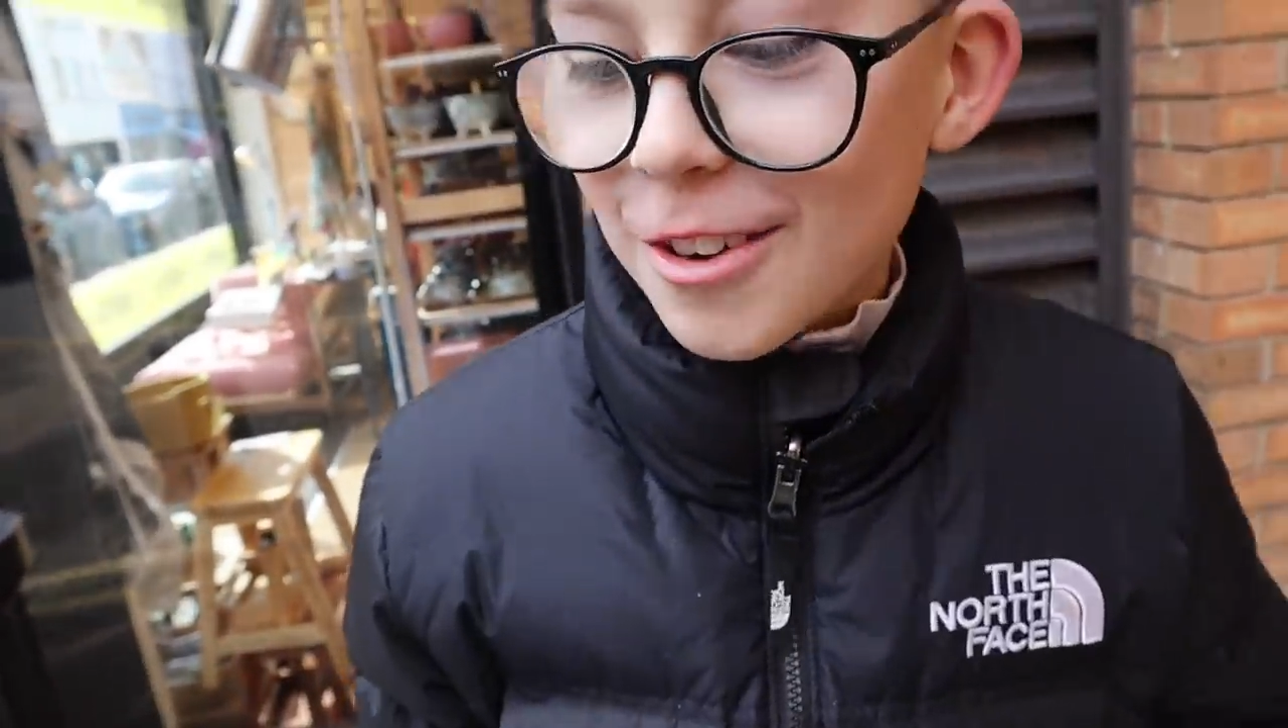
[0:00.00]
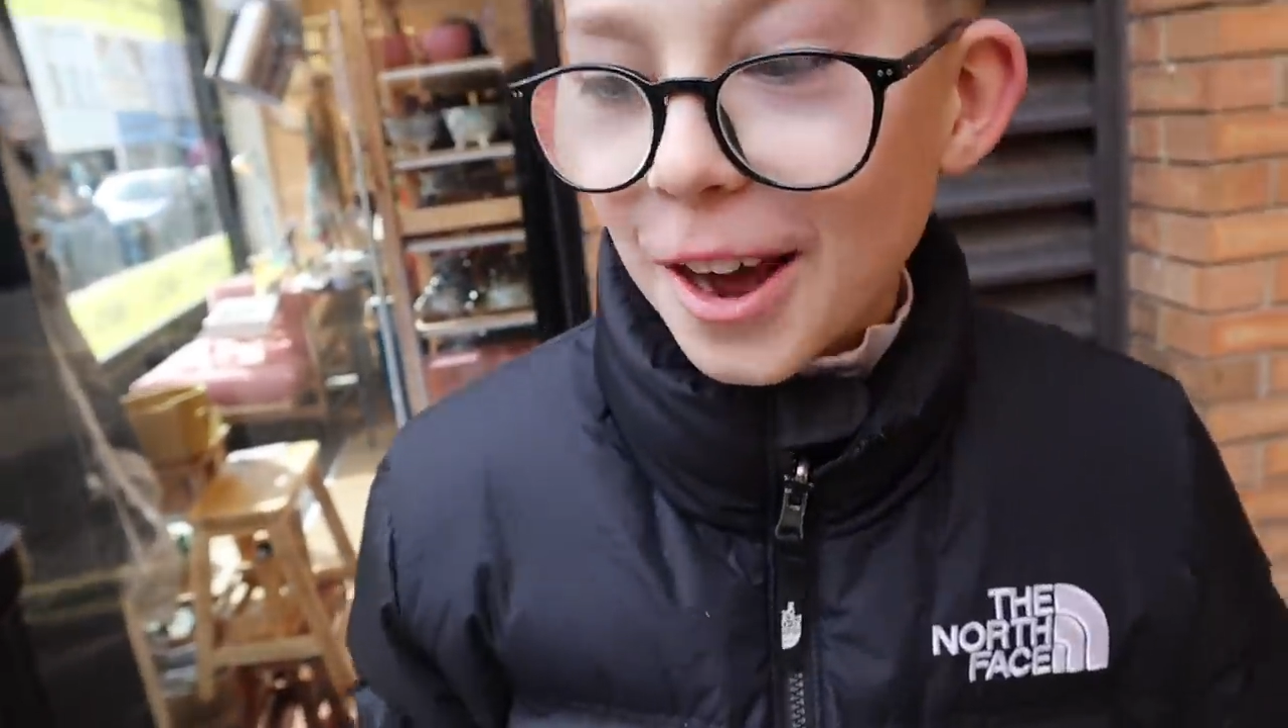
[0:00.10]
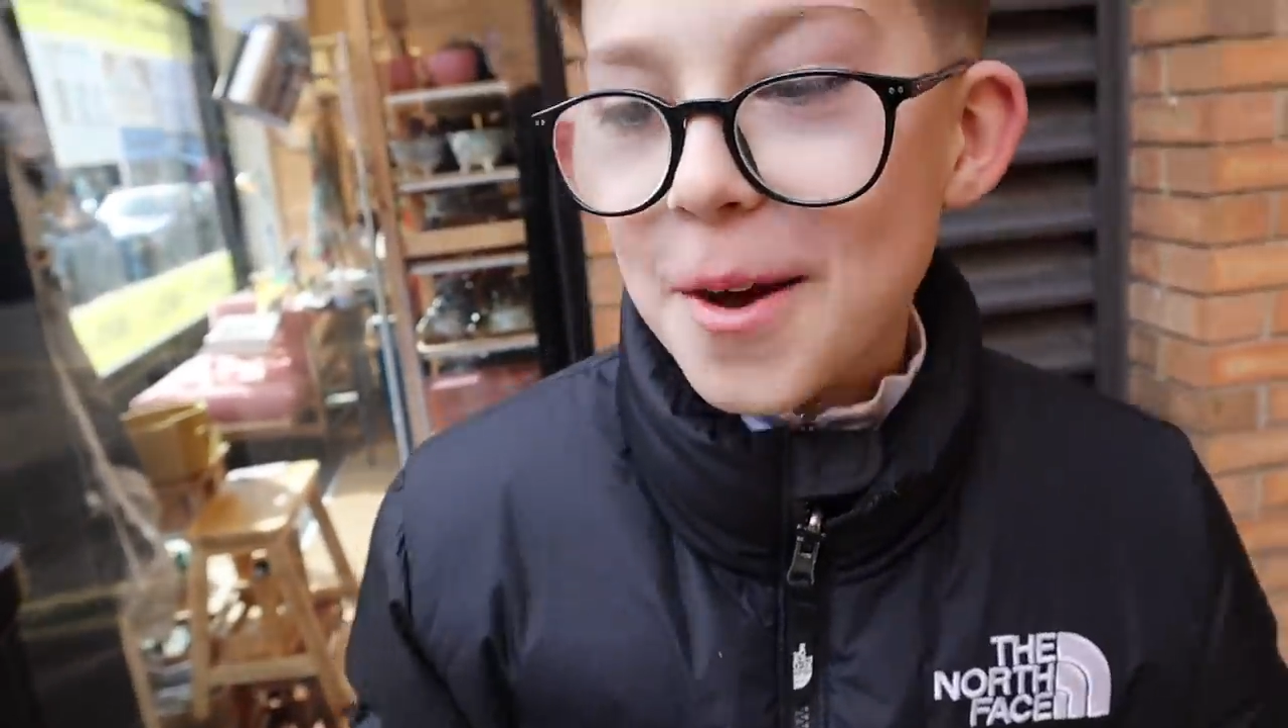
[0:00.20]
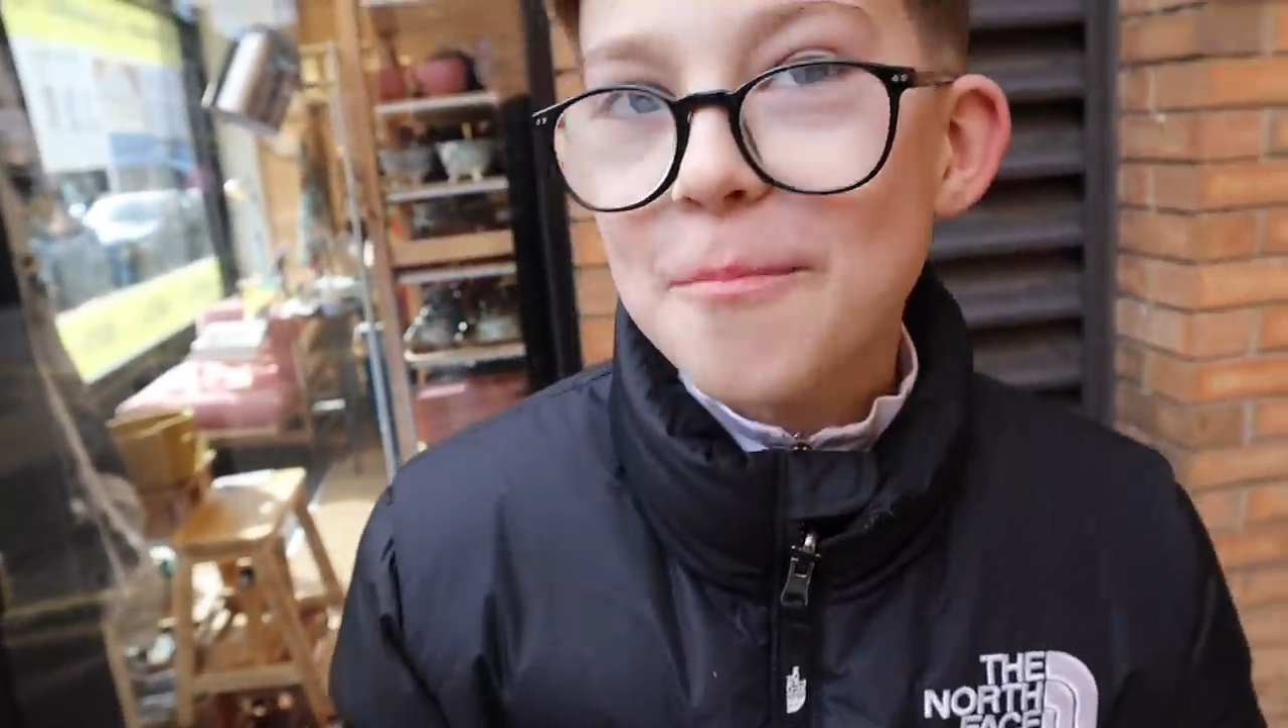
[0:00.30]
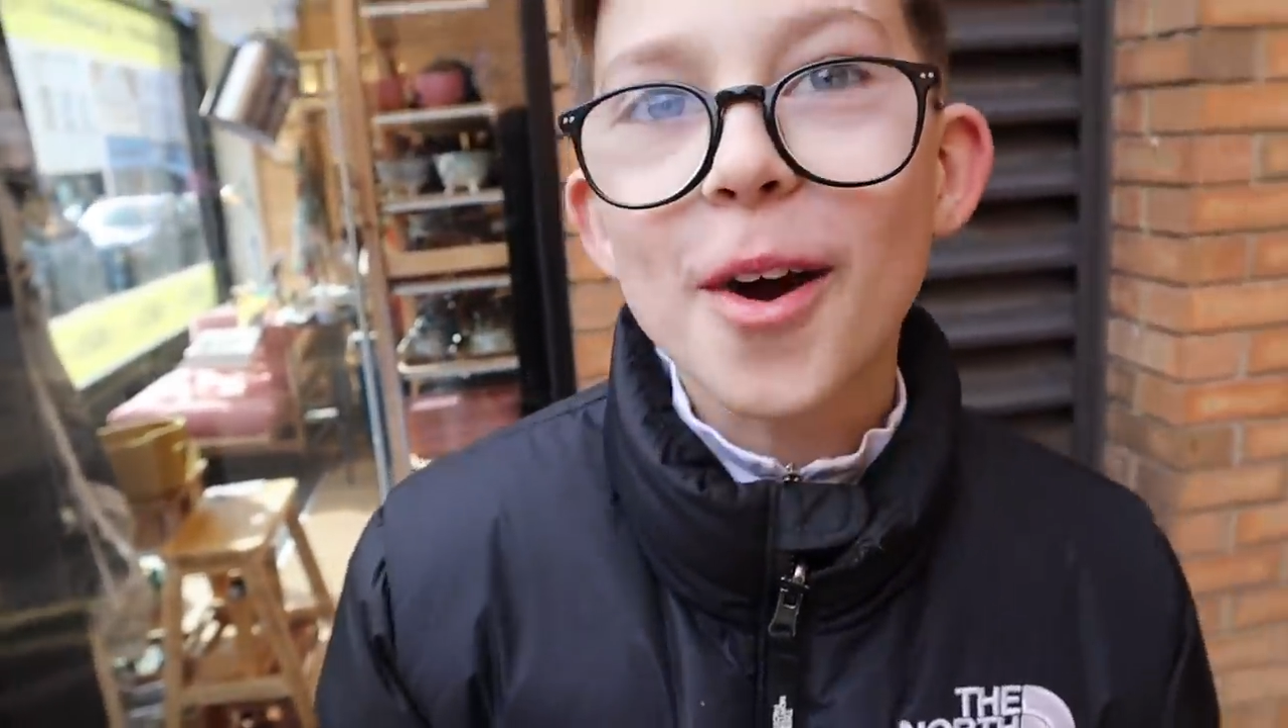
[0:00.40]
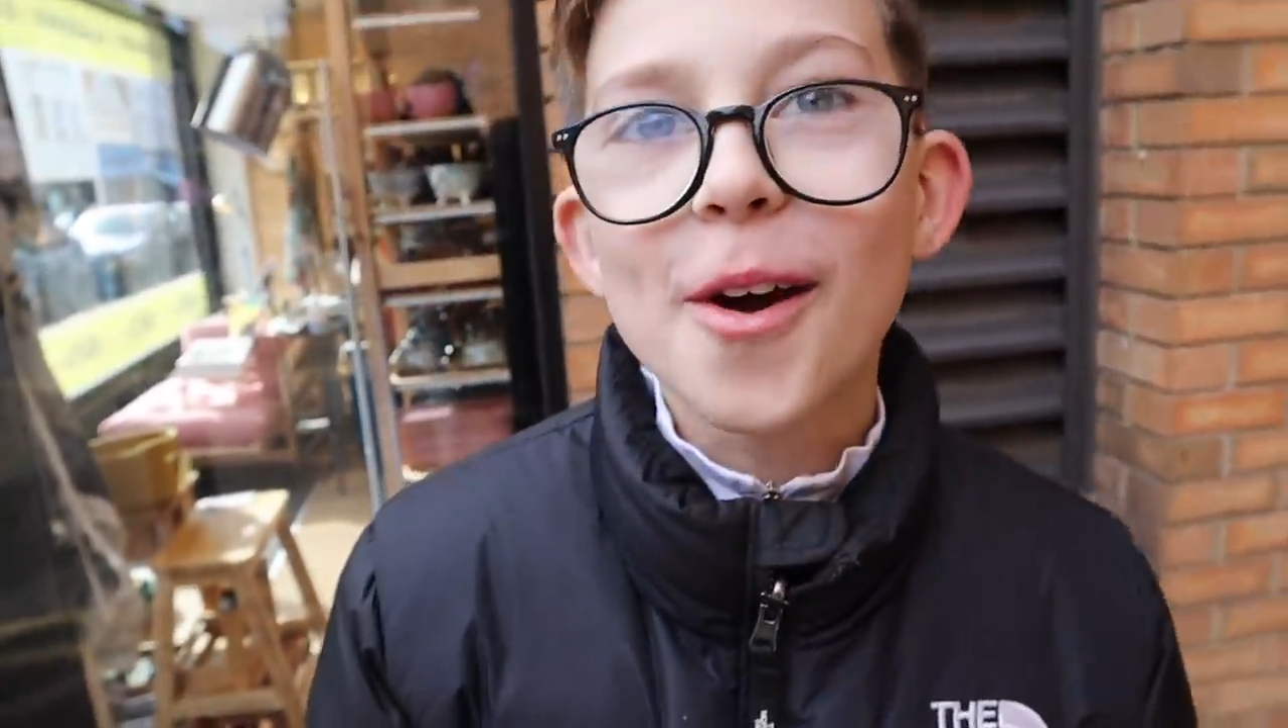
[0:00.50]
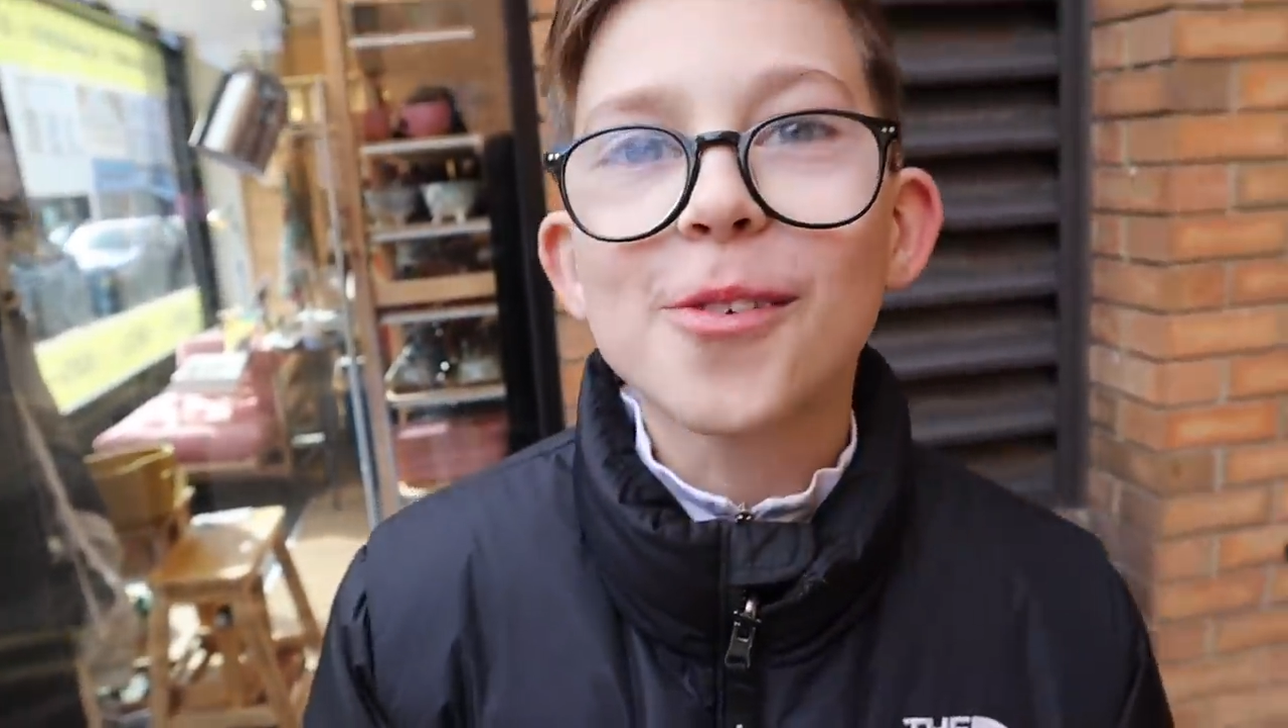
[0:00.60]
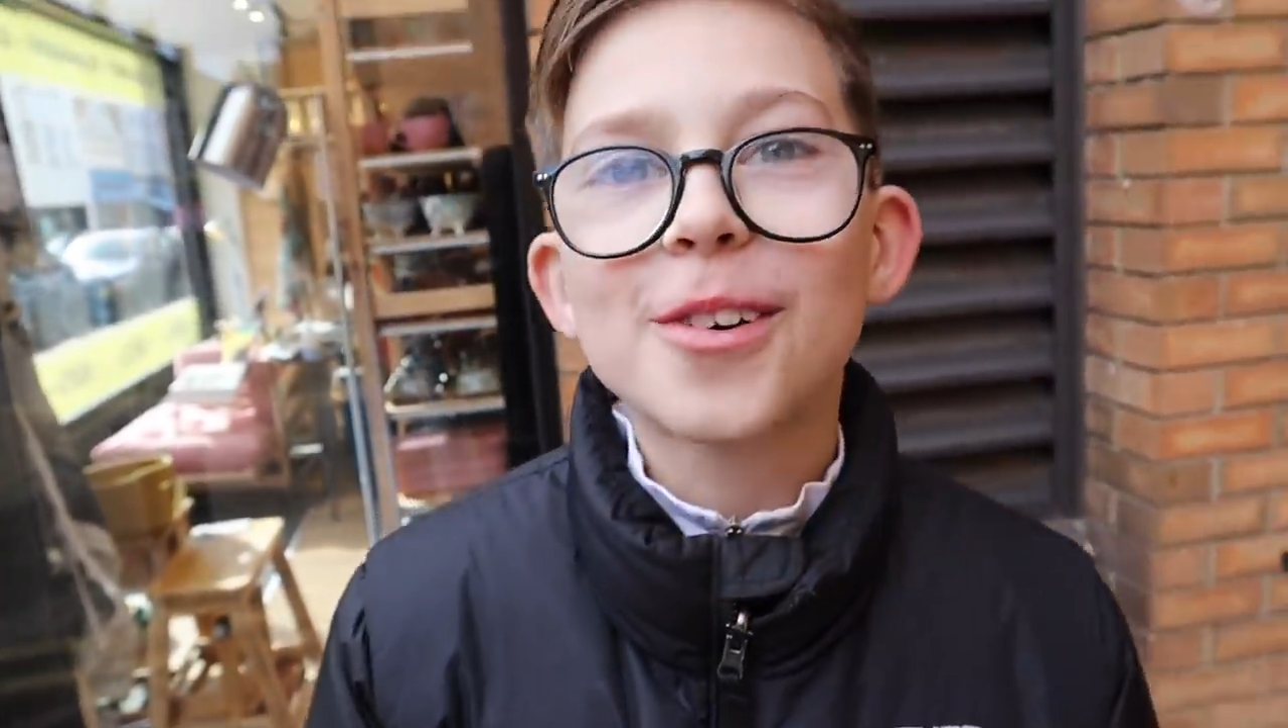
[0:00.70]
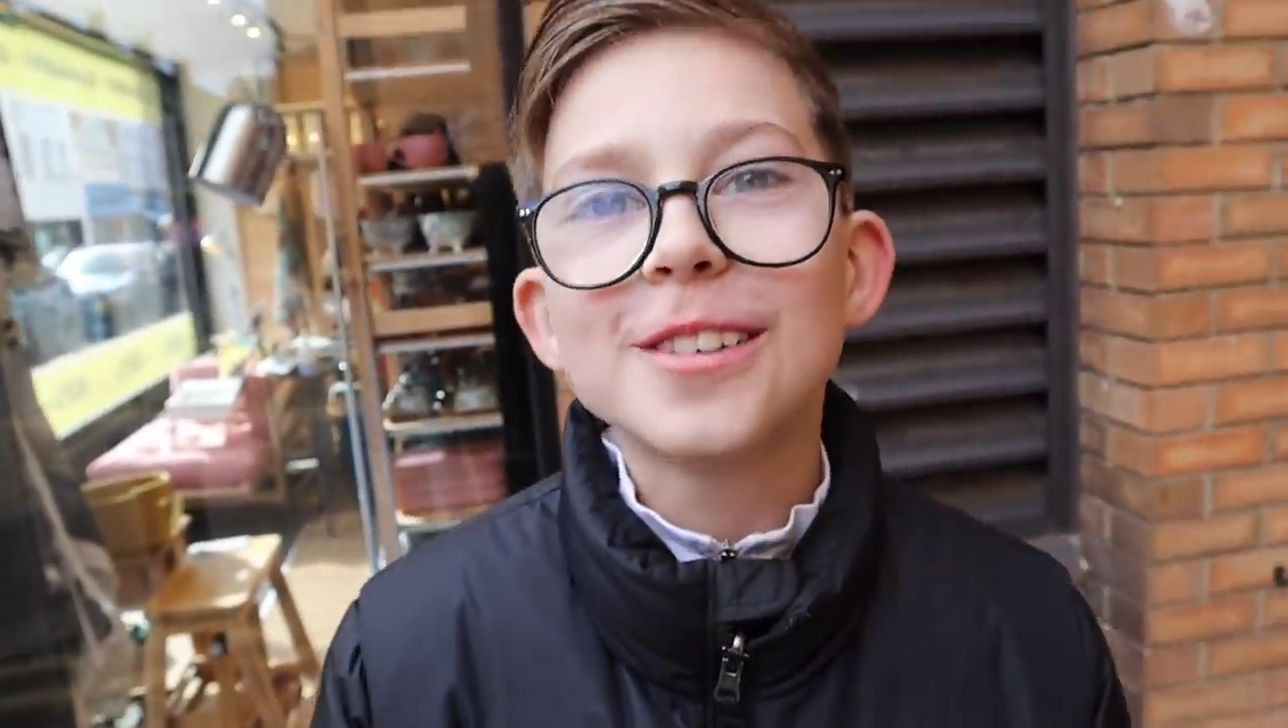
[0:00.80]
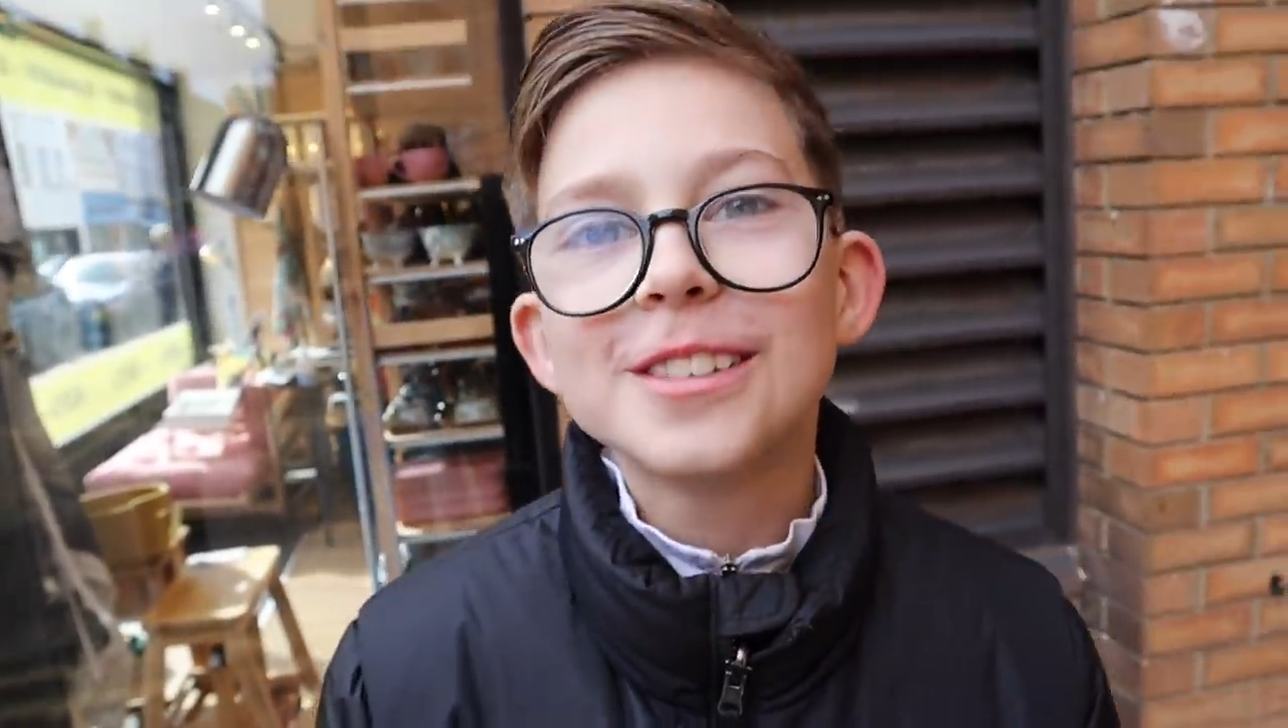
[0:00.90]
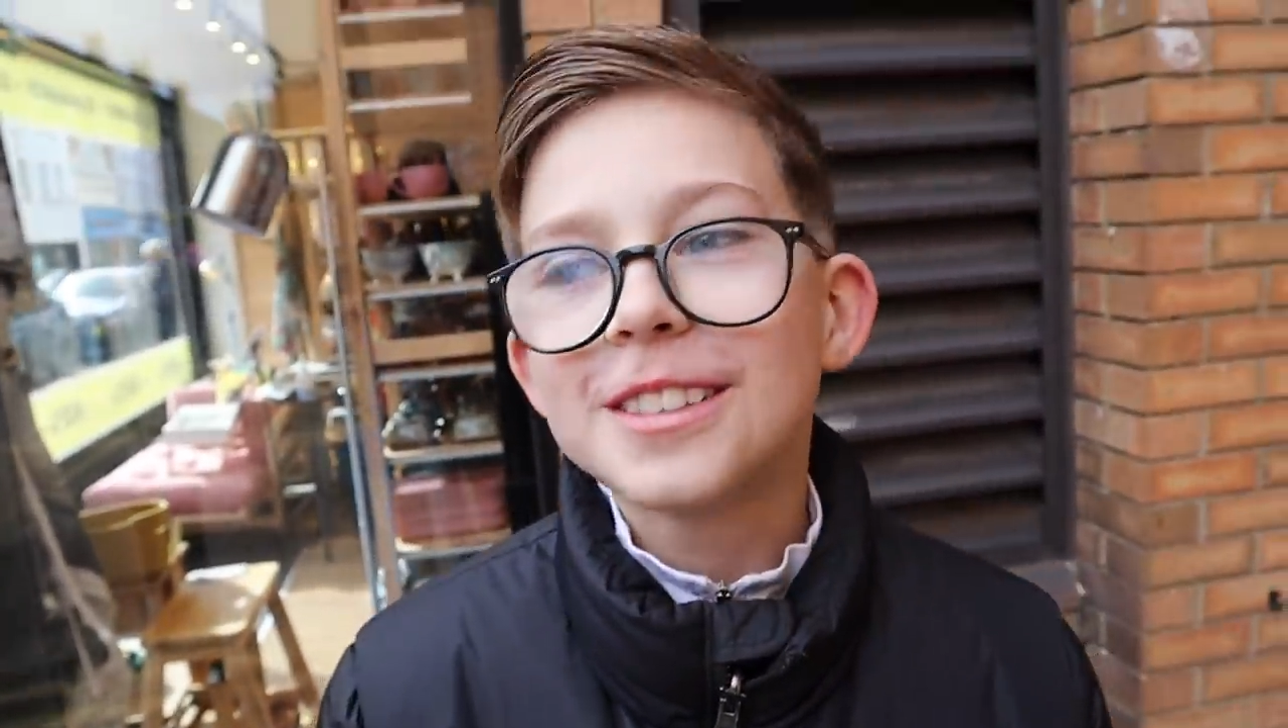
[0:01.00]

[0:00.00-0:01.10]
like it's actually